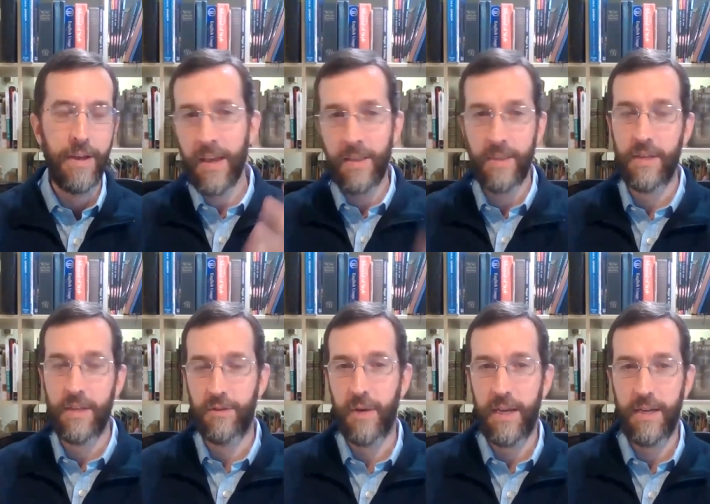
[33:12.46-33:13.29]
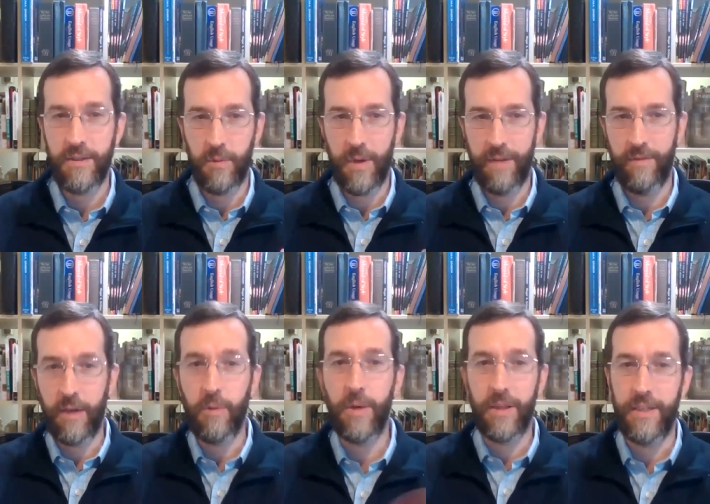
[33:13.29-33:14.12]
I think that's great as a way of
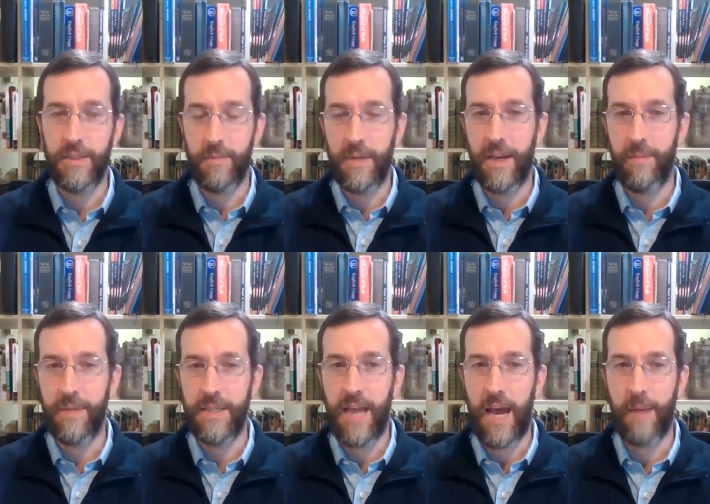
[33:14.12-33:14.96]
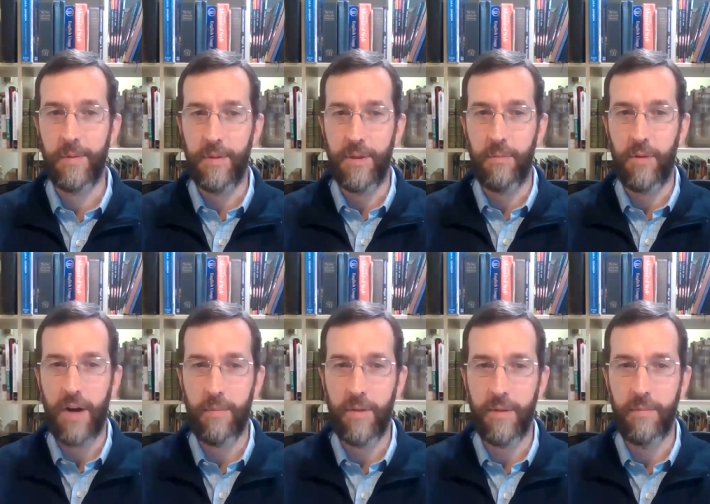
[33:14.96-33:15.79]
quickly spinning up these apps. But the
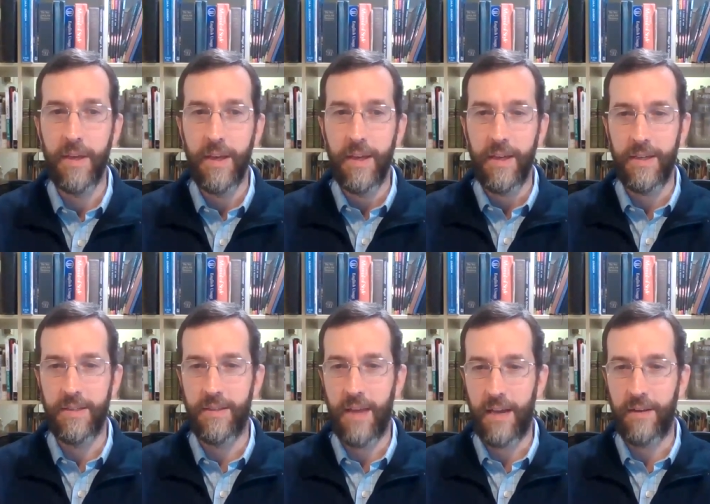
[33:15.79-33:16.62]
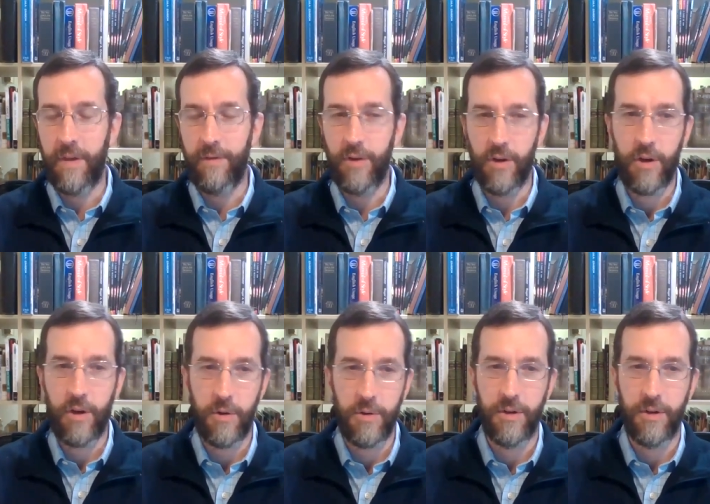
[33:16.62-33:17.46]
problem is that if you're a
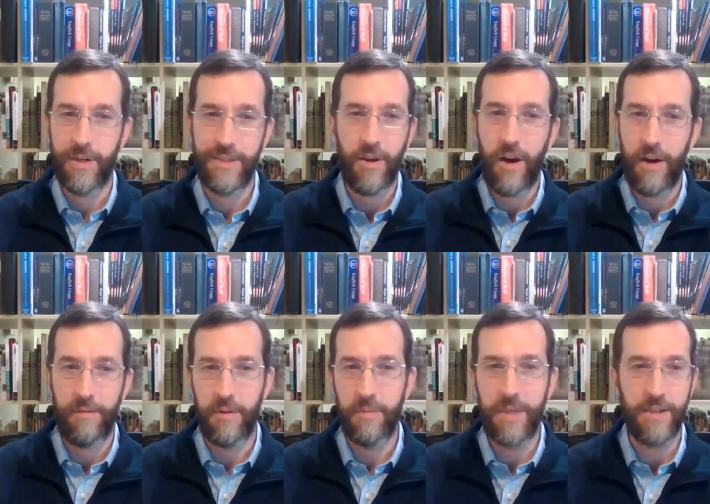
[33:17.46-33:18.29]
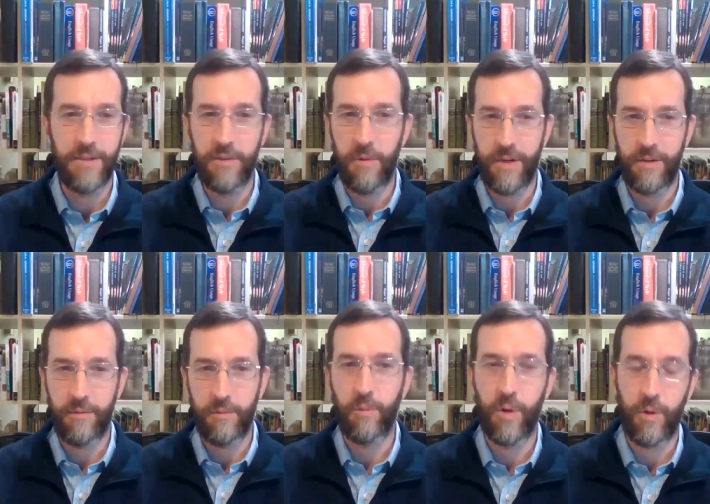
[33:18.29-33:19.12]
coder, it's awful because you want to
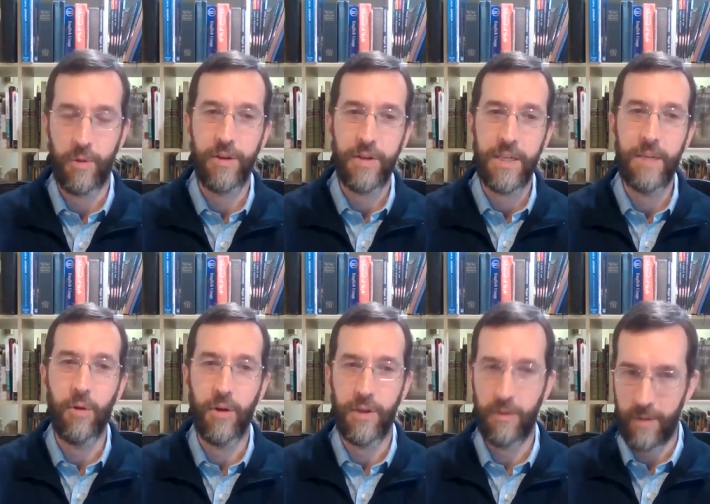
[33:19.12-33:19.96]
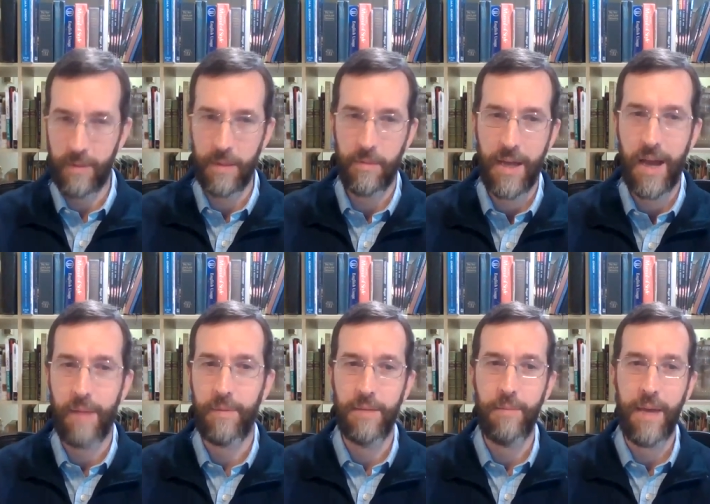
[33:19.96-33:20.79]
work with your keyboard. You want to be able to
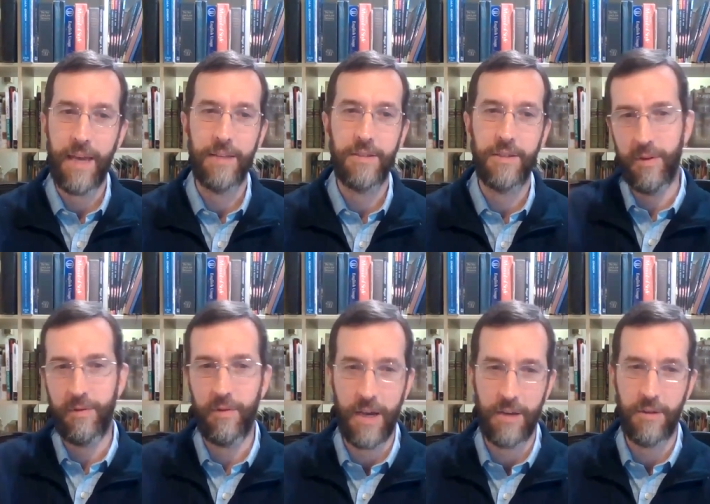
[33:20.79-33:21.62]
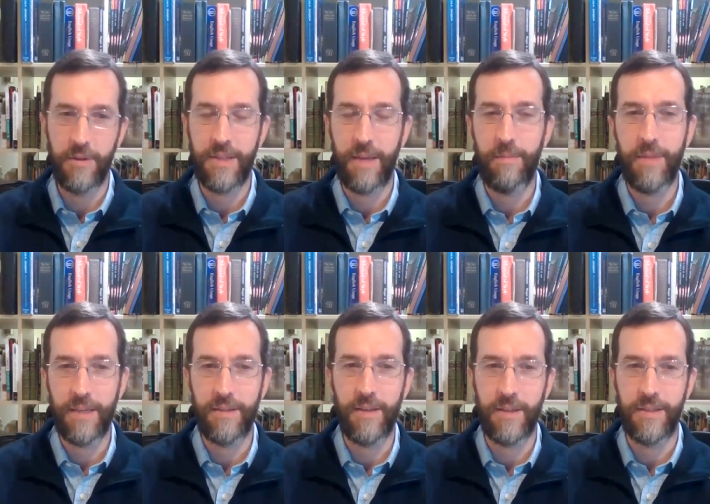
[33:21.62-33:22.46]
copy and paste. If you've got to do the same thing
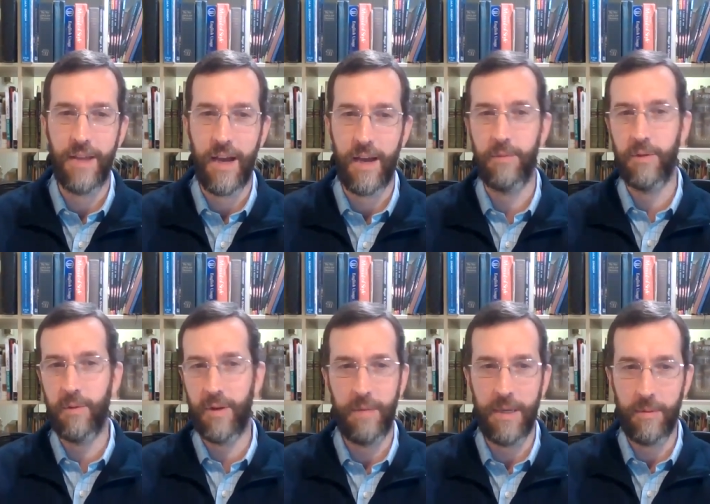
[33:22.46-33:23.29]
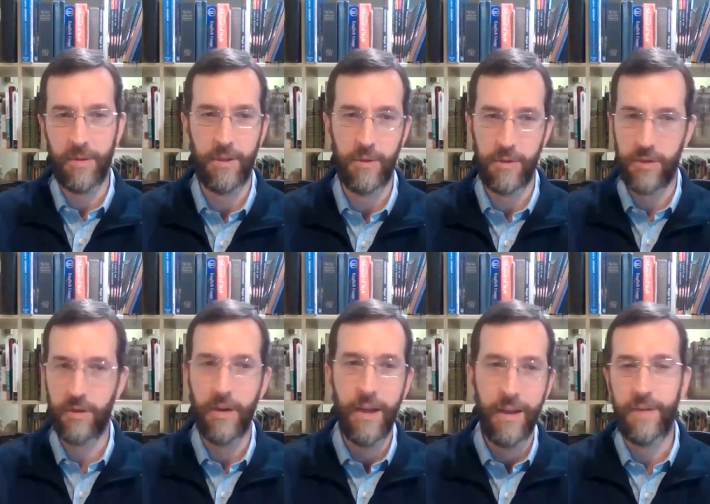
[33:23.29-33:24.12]
a dozen times, you want to be able to use
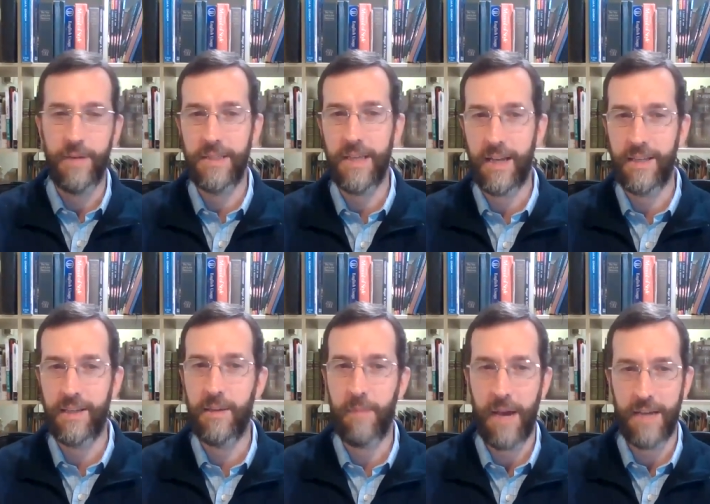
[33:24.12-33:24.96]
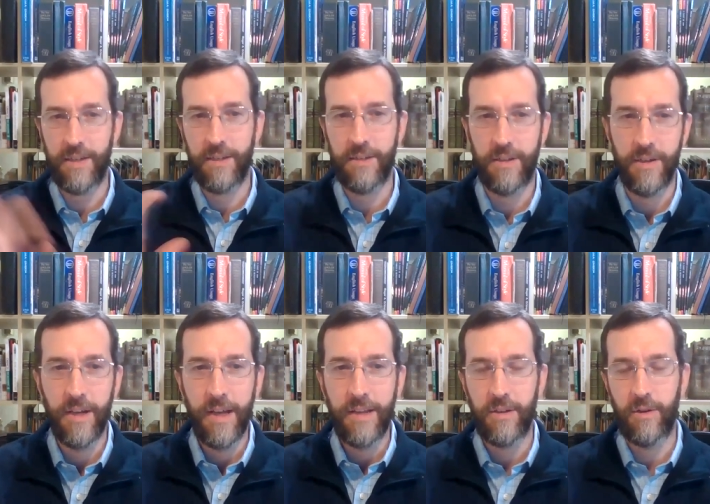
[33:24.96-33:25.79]
your fancy IDE magic to
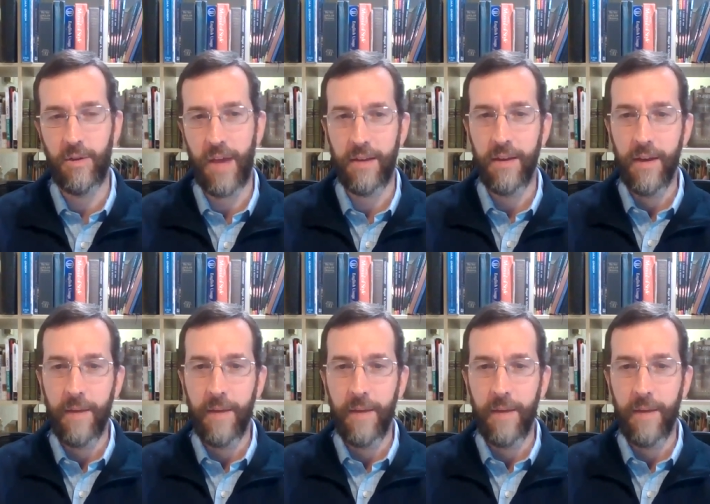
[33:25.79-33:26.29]
do that.